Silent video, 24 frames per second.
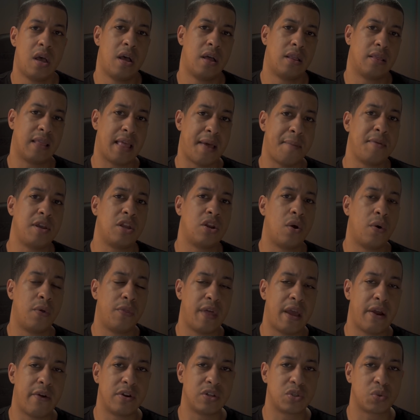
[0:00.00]
Let me know
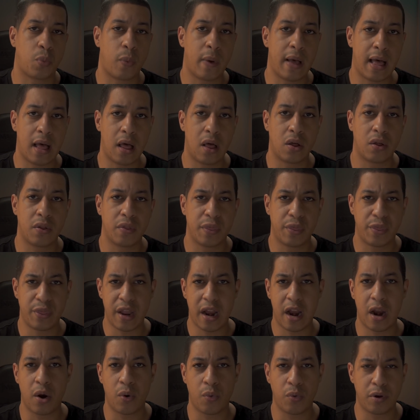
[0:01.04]
there as well.
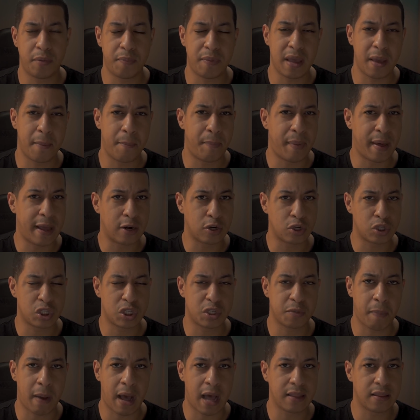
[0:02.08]
There would be a better
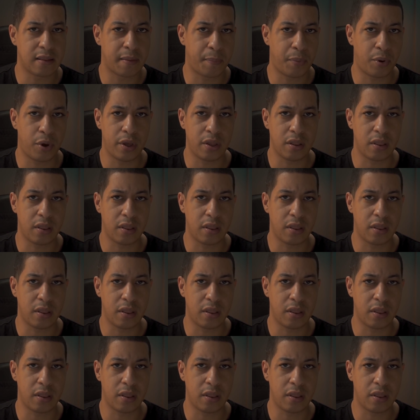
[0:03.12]
spot to put,